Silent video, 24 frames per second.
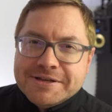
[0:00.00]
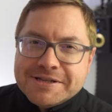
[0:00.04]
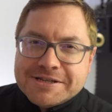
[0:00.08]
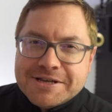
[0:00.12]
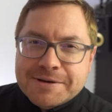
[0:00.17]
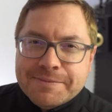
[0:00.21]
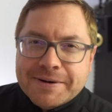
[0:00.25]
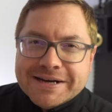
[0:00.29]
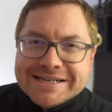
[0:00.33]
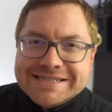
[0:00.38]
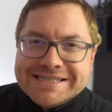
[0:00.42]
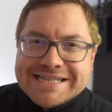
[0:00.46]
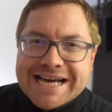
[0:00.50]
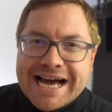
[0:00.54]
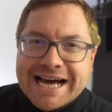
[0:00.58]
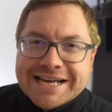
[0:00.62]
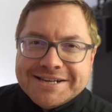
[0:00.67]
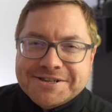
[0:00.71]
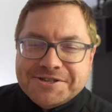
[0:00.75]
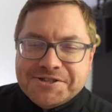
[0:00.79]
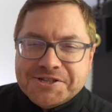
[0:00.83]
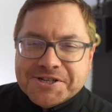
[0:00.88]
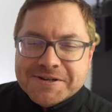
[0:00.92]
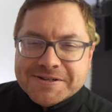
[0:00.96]
do my
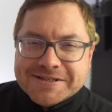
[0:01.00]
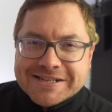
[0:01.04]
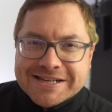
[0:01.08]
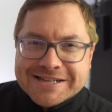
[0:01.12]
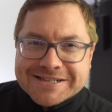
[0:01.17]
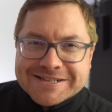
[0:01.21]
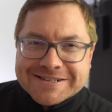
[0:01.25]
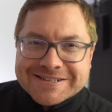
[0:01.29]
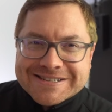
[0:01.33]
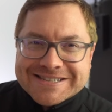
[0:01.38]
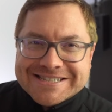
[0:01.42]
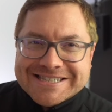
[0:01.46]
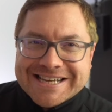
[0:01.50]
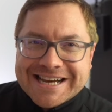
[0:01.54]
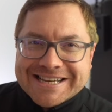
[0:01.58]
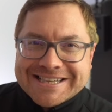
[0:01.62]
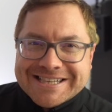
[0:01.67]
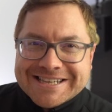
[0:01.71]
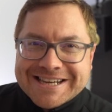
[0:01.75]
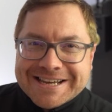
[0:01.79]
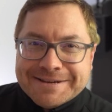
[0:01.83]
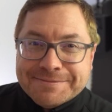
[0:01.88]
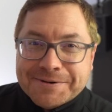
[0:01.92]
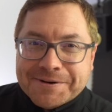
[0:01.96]
dad duties on
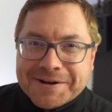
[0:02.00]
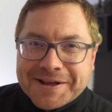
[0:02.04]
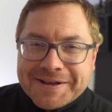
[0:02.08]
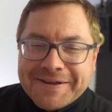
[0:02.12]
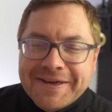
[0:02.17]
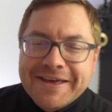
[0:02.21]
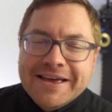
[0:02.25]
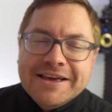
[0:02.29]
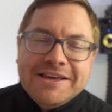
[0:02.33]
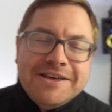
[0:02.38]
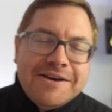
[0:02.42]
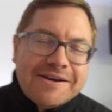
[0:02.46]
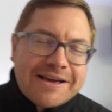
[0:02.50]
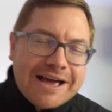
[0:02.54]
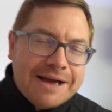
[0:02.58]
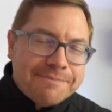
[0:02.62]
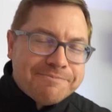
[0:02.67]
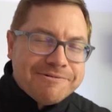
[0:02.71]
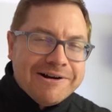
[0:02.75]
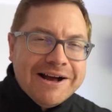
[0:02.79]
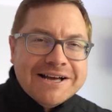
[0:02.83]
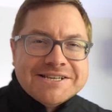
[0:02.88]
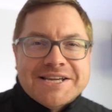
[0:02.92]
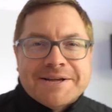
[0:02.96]
Saturday morning. UK
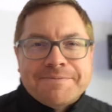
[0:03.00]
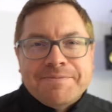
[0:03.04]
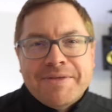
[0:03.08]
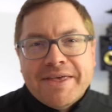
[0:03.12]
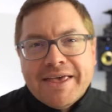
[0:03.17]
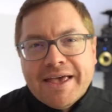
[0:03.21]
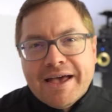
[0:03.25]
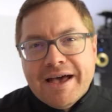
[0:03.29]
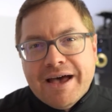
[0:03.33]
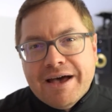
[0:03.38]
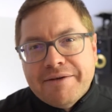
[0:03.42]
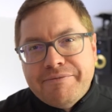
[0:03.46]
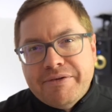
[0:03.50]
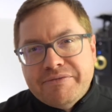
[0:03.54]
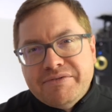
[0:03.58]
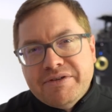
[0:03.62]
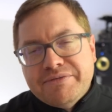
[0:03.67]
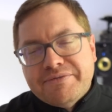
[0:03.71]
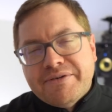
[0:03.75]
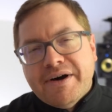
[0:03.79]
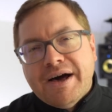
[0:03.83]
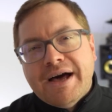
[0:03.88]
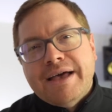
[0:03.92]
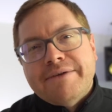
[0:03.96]
pricing,
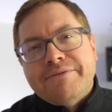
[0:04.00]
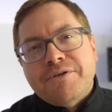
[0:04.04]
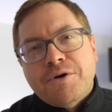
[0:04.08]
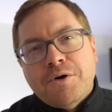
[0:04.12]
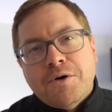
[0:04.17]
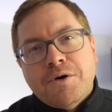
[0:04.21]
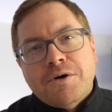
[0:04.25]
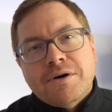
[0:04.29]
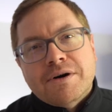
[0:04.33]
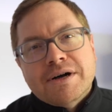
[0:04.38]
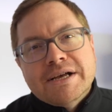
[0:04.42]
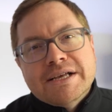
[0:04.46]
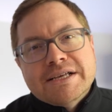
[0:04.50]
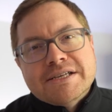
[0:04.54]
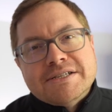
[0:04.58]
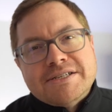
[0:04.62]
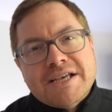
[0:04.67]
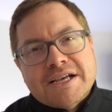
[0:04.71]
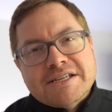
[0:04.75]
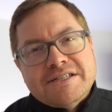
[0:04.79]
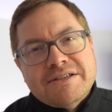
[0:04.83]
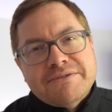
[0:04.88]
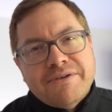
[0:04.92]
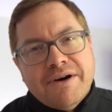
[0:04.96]
55 or
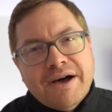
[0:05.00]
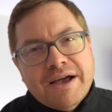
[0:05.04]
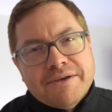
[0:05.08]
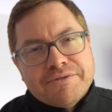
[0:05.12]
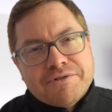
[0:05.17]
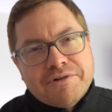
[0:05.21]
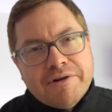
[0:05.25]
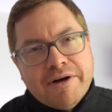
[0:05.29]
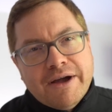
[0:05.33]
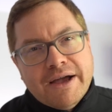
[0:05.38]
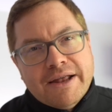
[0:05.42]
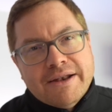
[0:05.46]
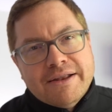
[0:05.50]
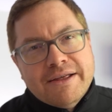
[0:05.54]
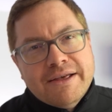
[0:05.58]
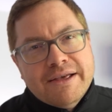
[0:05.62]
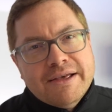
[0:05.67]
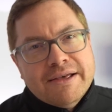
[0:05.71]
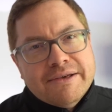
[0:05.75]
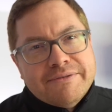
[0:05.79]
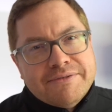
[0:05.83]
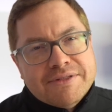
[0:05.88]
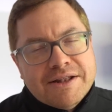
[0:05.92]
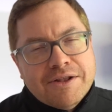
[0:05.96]
65 grand
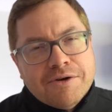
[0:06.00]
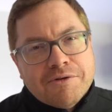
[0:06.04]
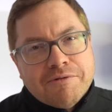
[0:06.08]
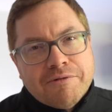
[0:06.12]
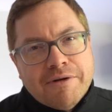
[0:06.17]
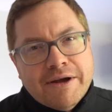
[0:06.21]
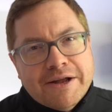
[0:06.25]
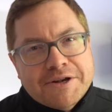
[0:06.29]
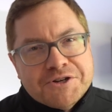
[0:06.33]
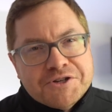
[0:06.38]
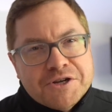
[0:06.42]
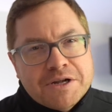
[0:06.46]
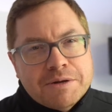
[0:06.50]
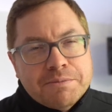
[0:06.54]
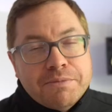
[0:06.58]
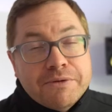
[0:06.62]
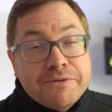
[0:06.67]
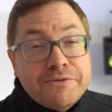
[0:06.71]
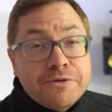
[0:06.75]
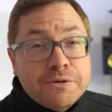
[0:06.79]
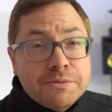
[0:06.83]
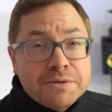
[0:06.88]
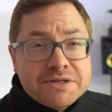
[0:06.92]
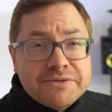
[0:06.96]
for the long range and
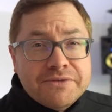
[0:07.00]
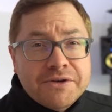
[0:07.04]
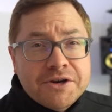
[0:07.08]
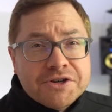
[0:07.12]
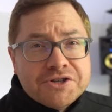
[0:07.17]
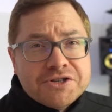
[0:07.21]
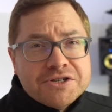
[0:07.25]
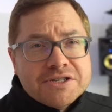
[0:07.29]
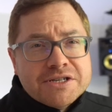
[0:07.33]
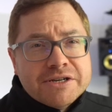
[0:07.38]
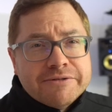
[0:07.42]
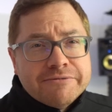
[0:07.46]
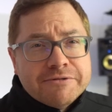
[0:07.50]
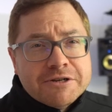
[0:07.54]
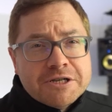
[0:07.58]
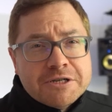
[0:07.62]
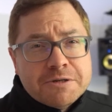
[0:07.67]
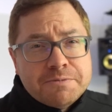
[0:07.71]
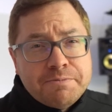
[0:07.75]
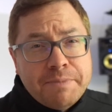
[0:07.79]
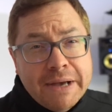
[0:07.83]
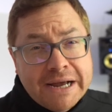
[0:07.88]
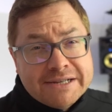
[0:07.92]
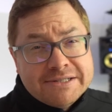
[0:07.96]
performance versions,
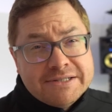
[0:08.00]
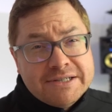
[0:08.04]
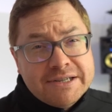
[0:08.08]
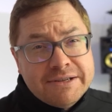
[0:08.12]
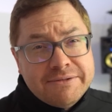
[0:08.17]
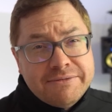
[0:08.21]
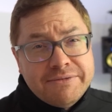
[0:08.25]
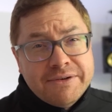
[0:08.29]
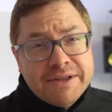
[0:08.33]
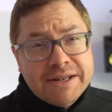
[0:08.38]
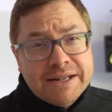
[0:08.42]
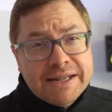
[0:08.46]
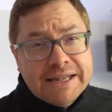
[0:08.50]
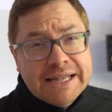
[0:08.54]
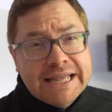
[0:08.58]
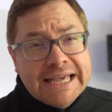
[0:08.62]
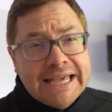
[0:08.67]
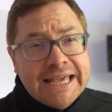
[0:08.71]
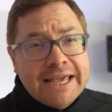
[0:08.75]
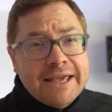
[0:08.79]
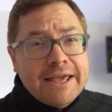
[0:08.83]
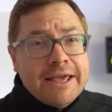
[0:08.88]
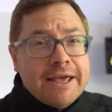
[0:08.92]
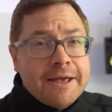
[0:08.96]

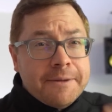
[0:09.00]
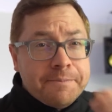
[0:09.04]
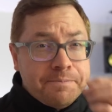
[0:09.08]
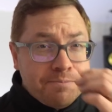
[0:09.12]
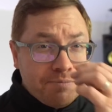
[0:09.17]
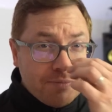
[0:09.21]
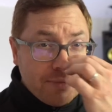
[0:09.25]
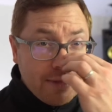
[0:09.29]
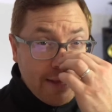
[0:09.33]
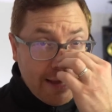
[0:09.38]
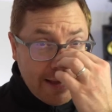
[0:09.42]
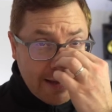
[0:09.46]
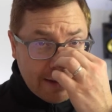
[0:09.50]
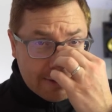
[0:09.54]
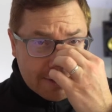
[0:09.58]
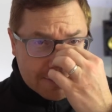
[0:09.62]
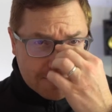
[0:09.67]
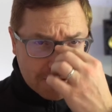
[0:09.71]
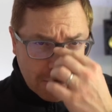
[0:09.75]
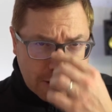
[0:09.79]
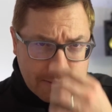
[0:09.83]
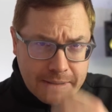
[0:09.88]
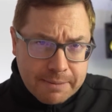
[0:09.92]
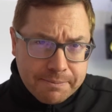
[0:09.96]
respectively. Now let's
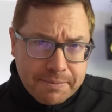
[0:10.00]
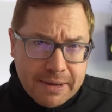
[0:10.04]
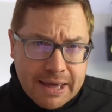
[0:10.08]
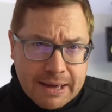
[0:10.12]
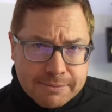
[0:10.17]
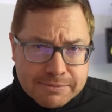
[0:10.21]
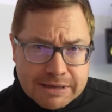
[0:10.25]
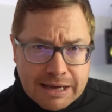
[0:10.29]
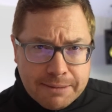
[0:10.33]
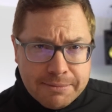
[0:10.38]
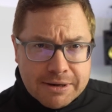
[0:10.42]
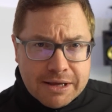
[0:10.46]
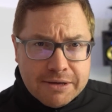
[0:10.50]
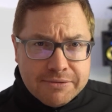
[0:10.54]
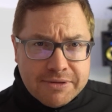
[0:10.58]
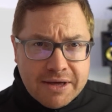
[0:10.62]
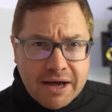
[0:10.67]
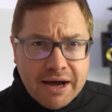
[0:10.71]
talk about BMW. The